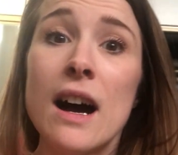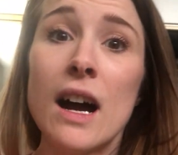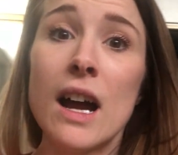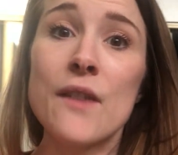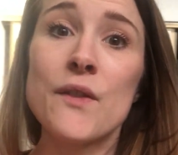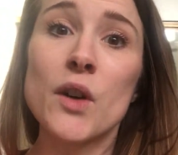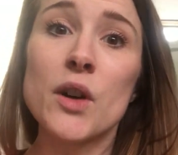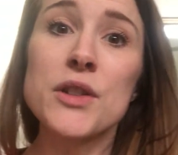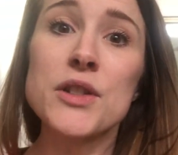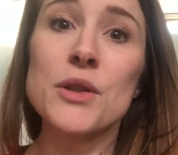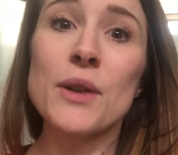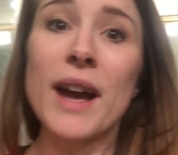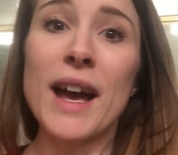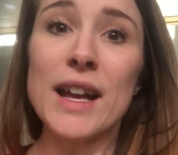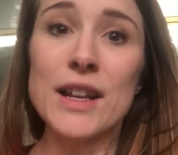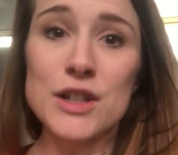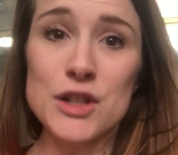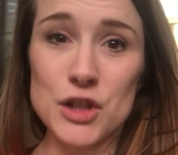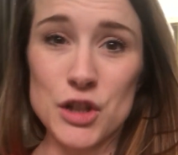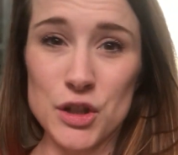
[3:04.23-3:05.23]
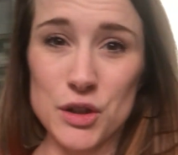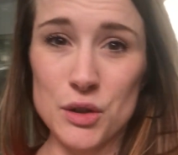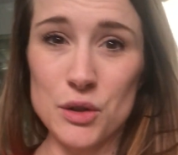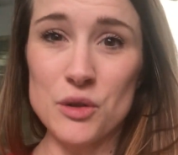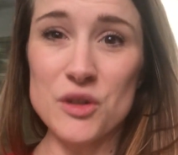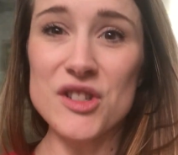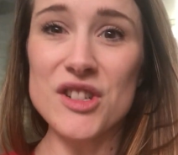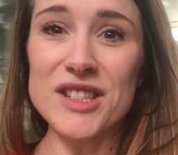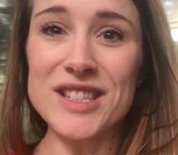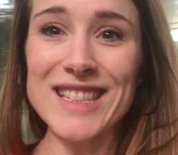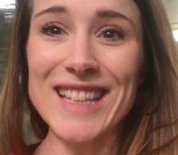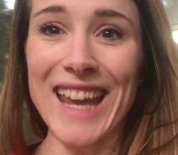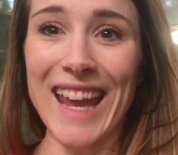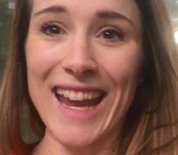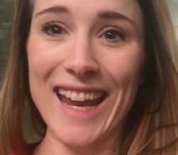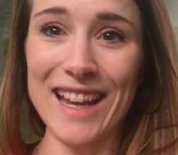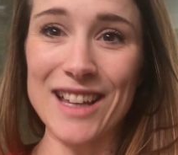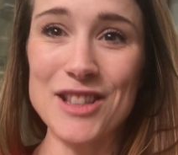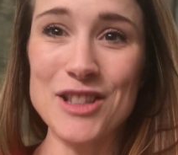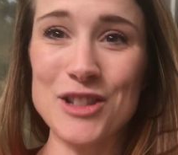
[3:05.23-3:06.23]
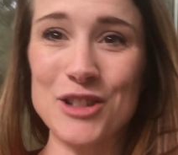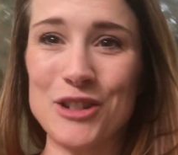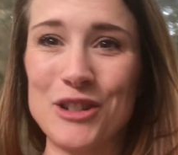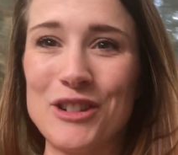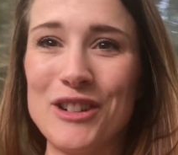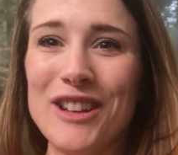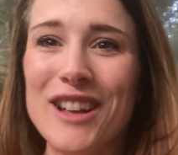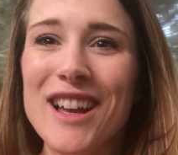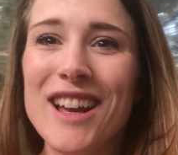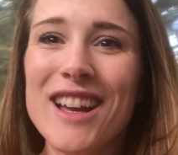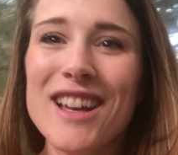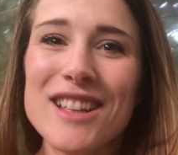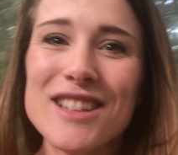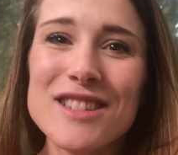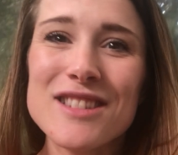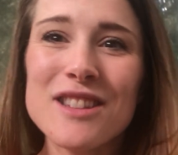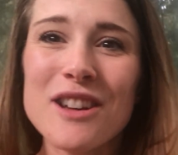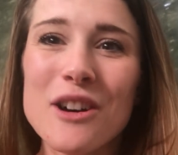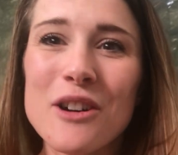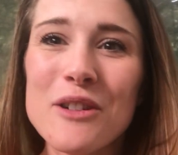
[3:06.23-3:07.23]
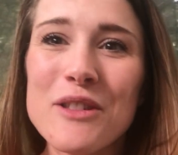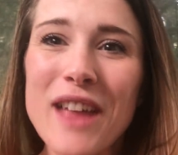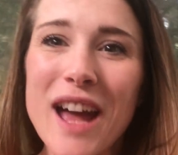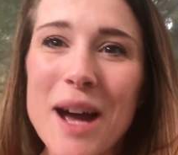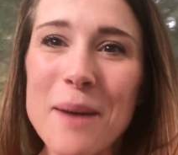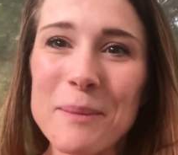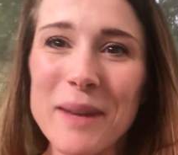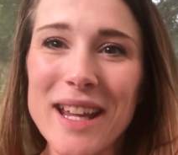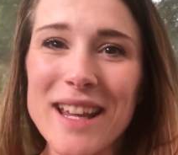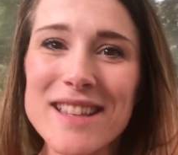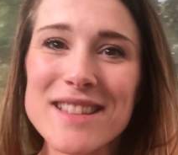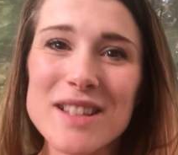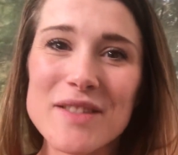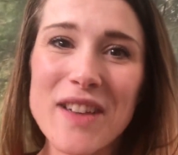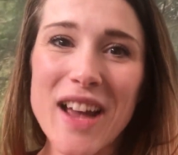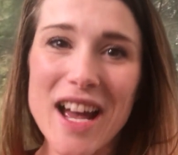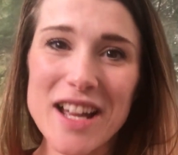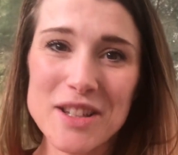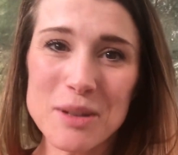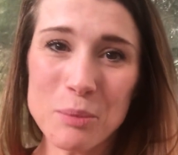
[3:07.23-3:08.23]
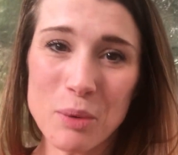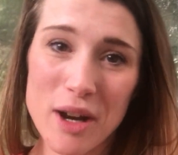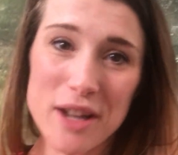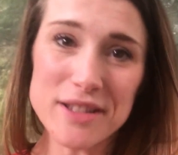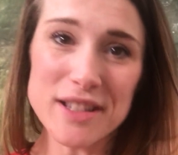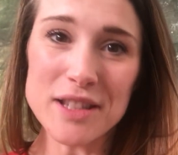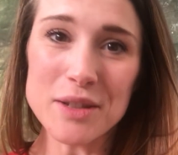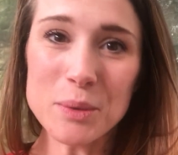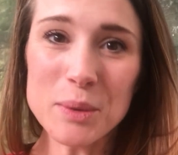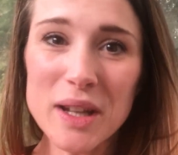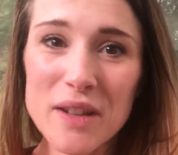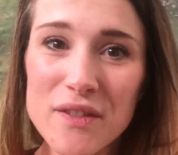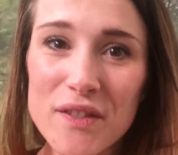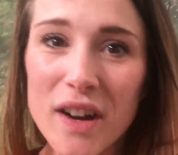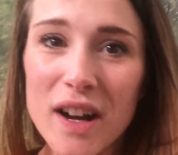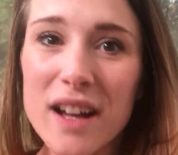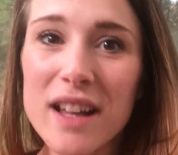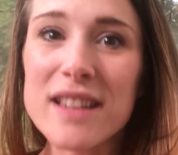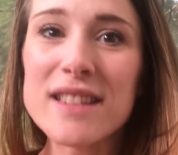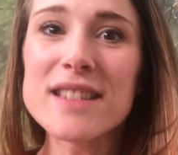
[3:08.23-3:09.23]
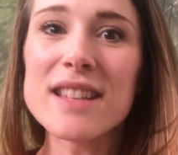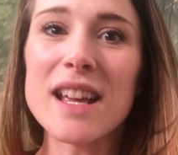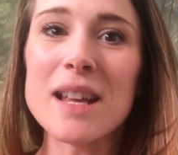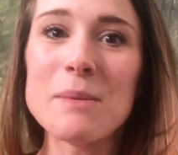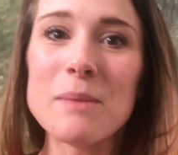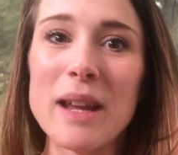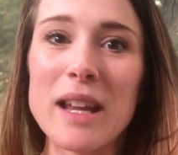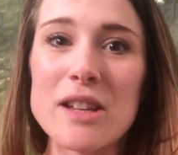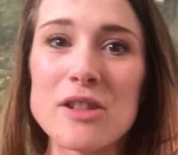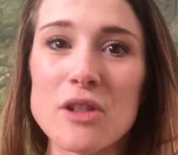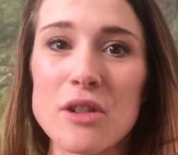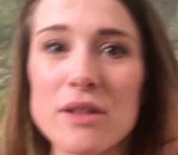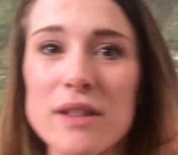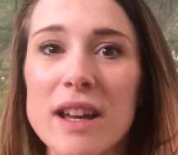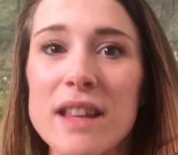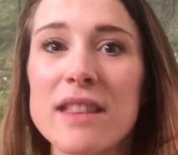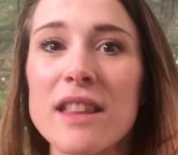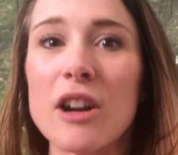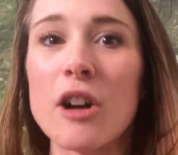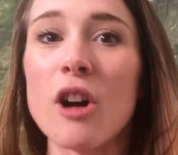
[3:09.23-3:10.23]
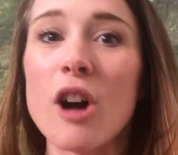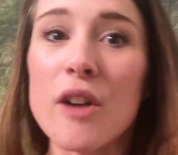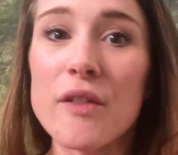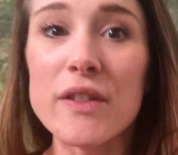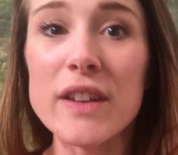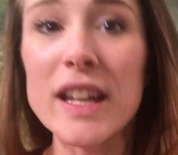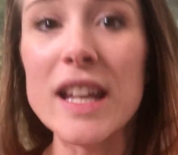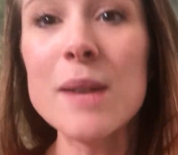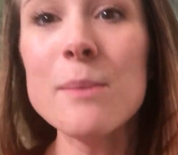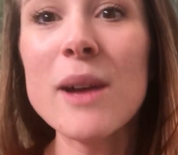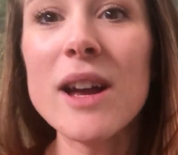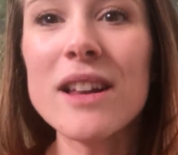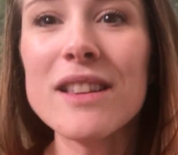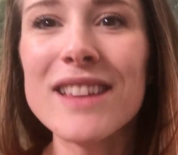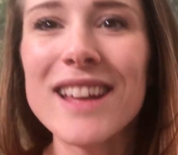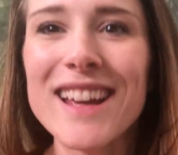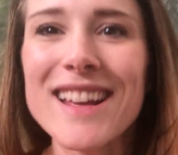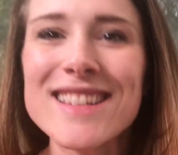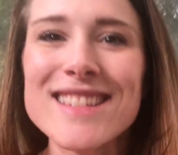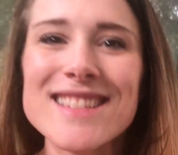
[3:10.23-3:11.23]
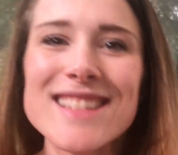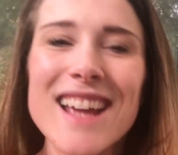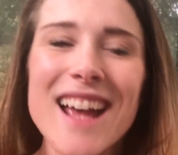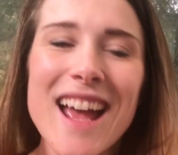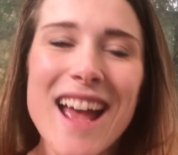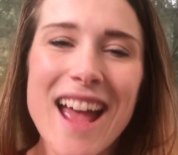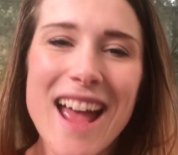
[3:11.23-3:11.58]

I've also had 2 just cancel. So that means I've had to process refunds and make sure that they're off the email list.